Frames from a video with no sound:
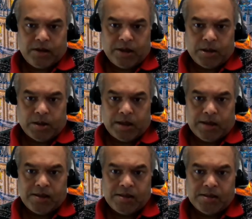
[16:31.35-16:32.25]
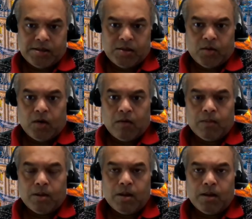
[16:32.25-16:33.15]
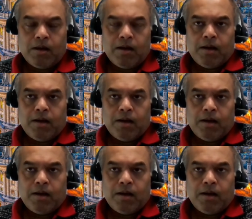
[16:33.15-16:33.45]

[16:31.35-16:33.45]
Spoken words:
Yes, and this is a normal